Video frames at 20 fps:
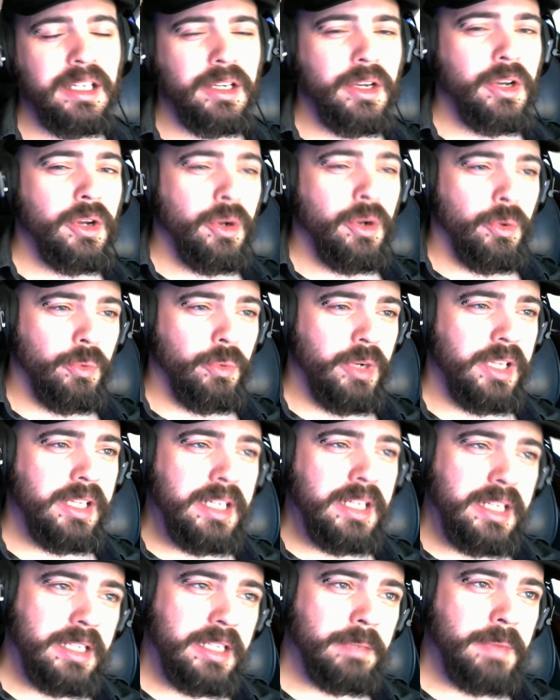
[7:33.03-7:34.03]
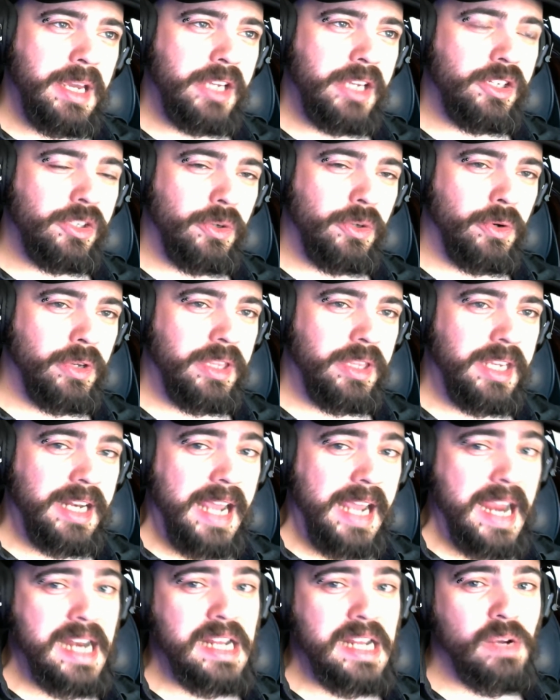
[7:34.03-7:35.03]
need to make sure that
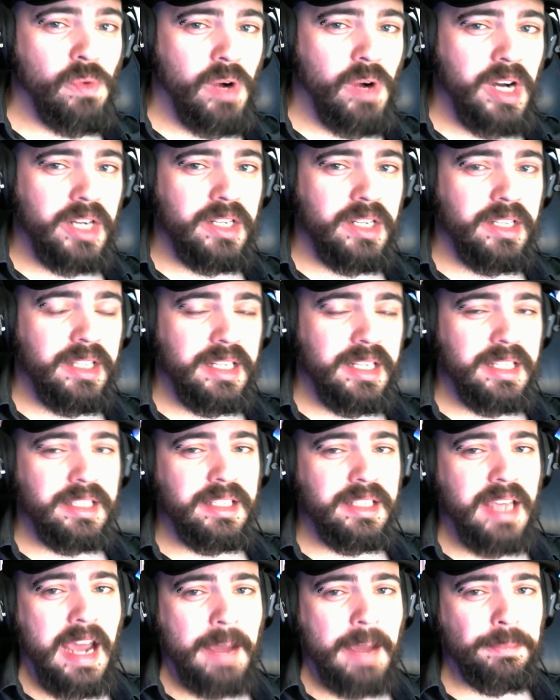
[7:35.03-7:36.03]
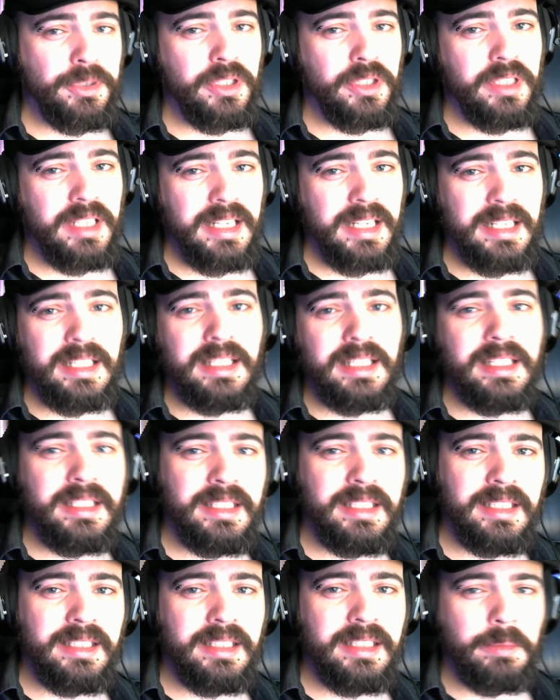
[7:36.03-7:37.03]
any water that is captured into the
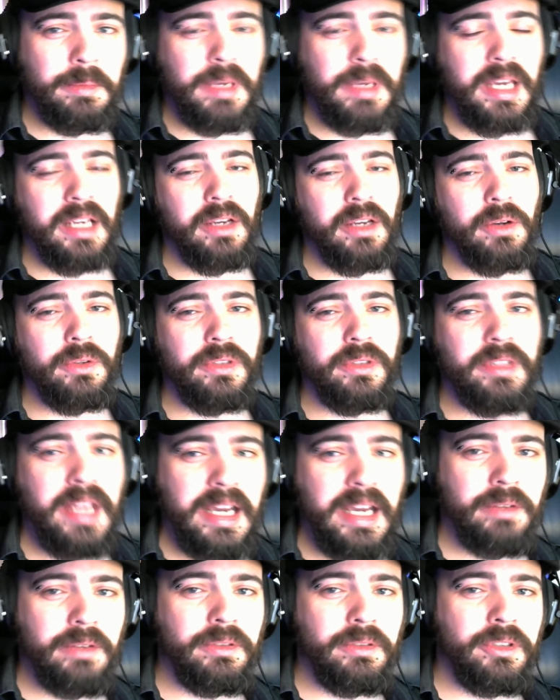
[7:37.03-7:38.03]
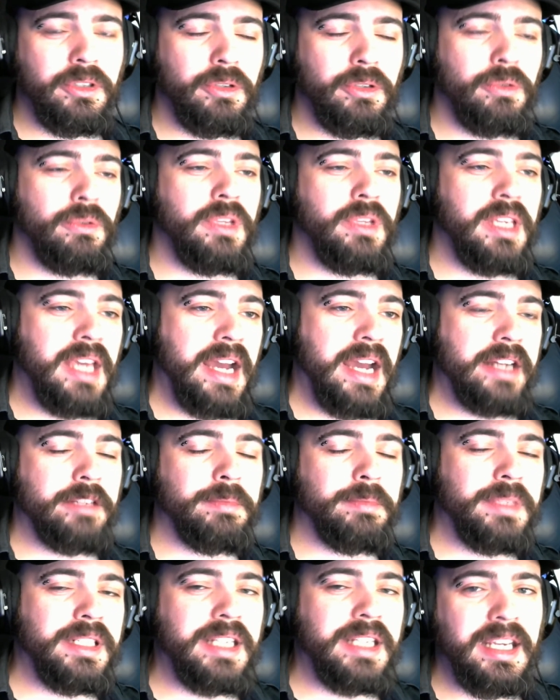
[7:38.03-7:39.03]
system and goes down to the
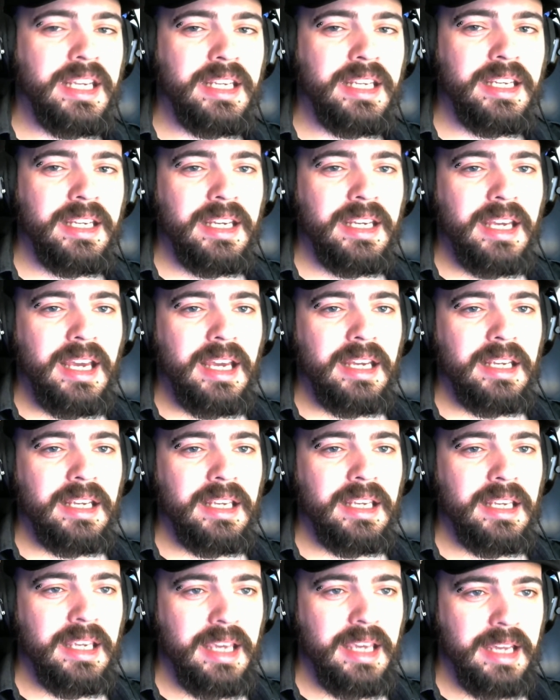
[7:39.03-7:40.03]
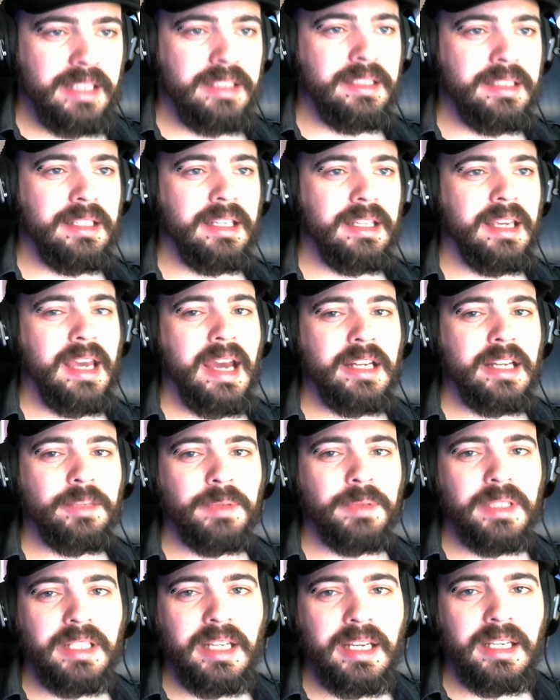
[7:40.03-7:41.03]
catchment tank gets to the
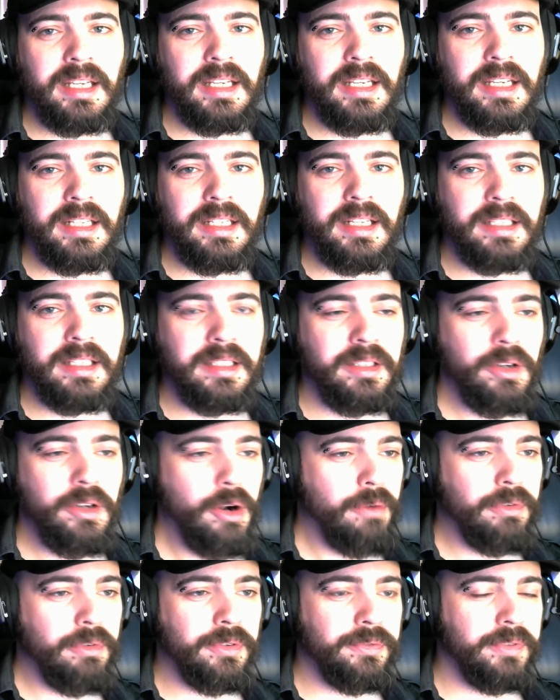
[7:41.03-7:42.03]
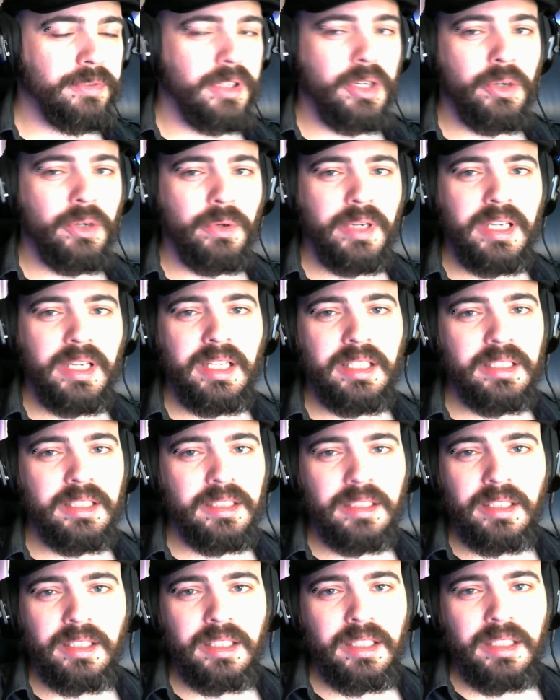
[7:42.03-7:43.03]
catchment tank and doesn't overflow in
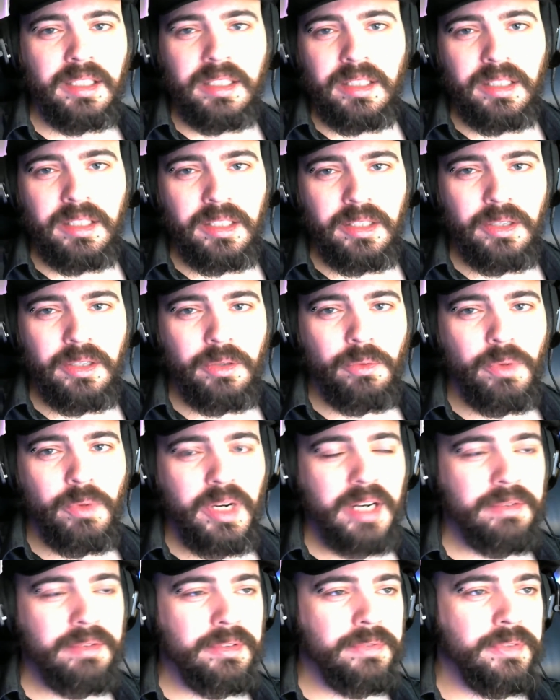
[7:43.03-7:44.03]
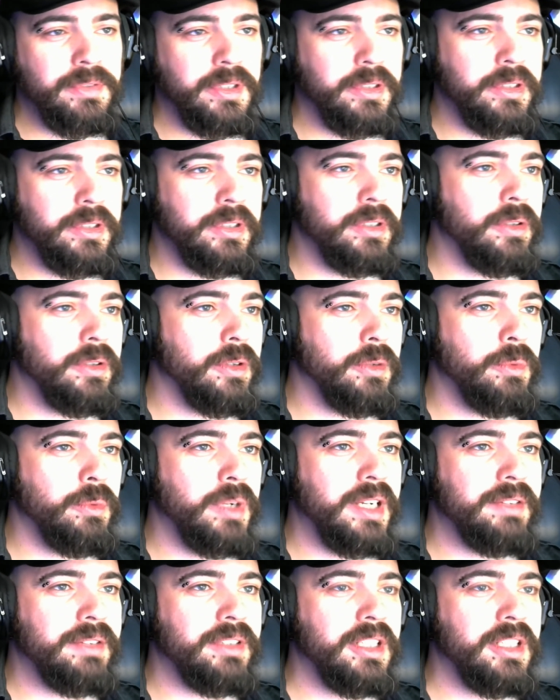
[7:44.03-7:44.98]
whatever filter or whatever.